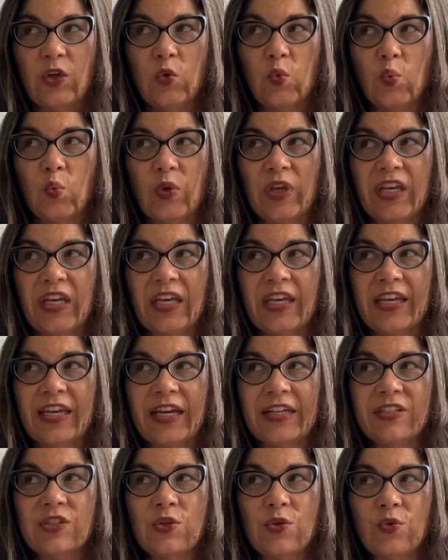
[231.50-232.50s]
We
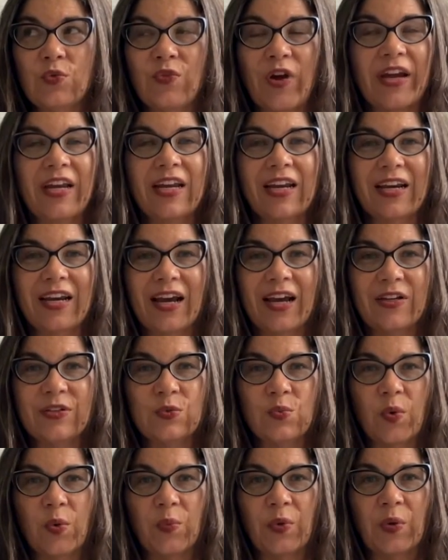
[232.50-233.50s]
get to
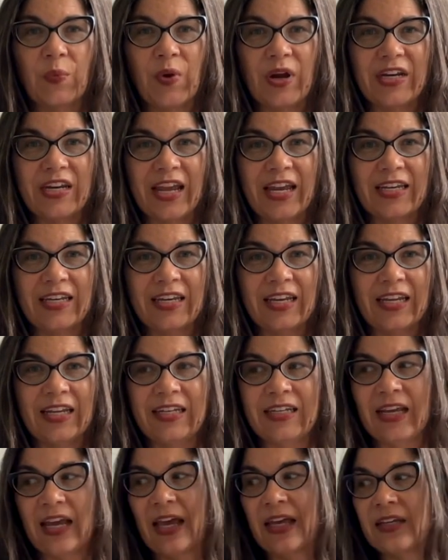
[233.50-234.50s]
recognize what we want and
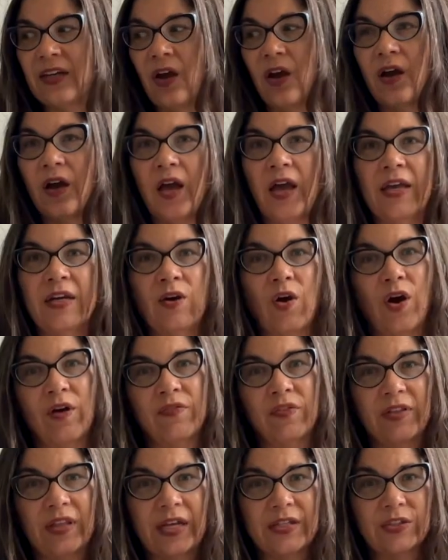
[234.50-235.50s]
need and
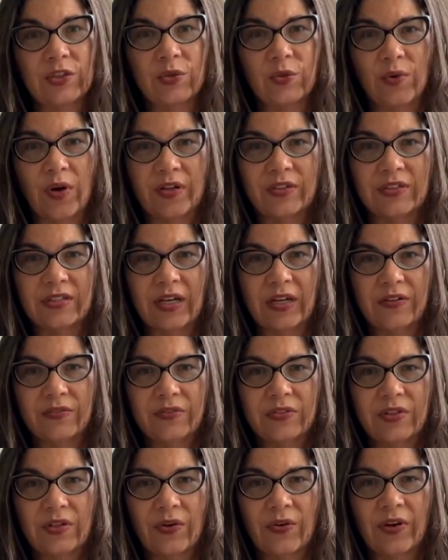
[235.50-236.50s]
offer that to
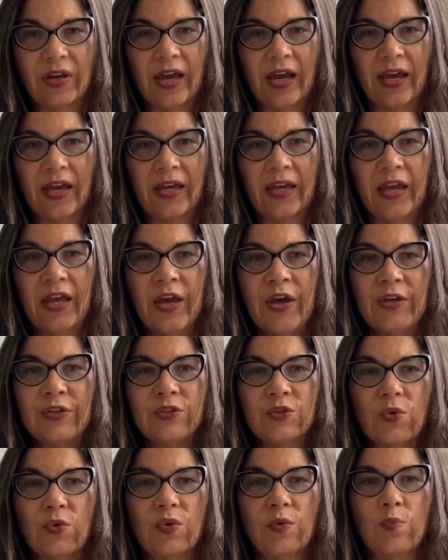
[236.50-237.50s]
ourselves, okay?
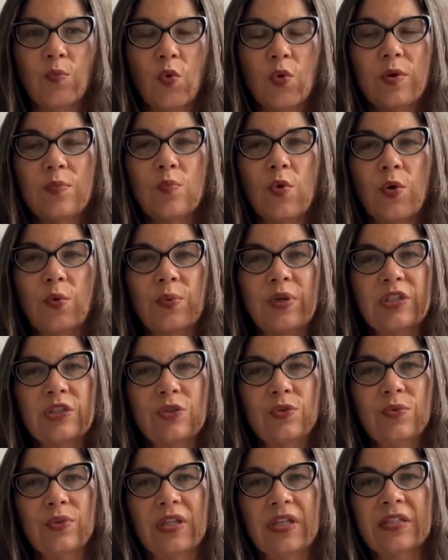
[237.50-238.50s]
So the more and more we
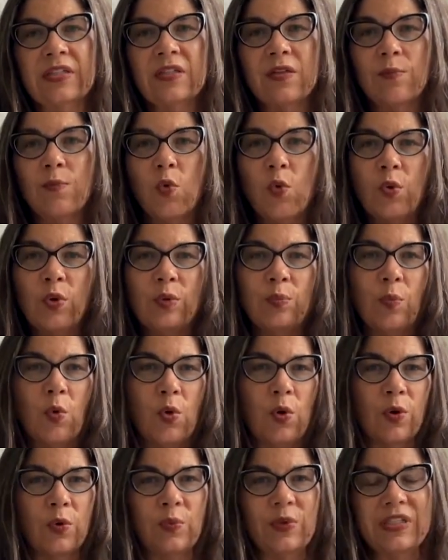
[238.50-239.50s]
do this, the more and
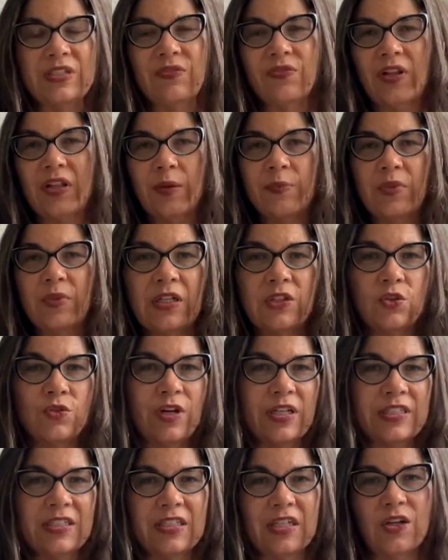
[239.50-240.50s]
more we develop
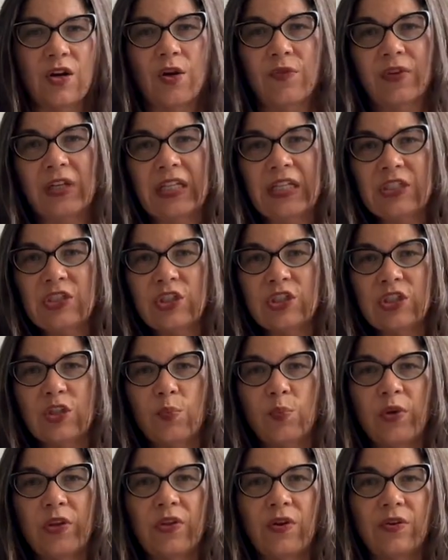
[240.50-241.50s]
trust in our
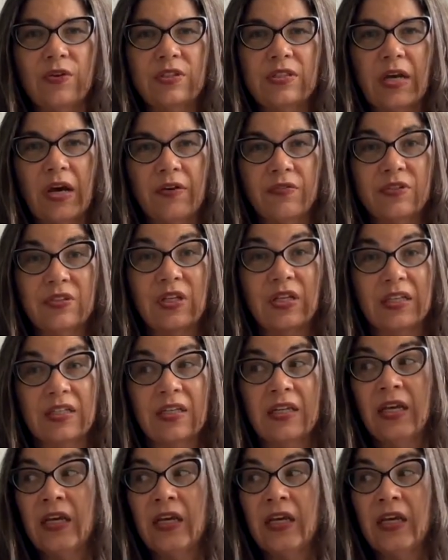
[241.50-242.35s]
relationship with ourselves that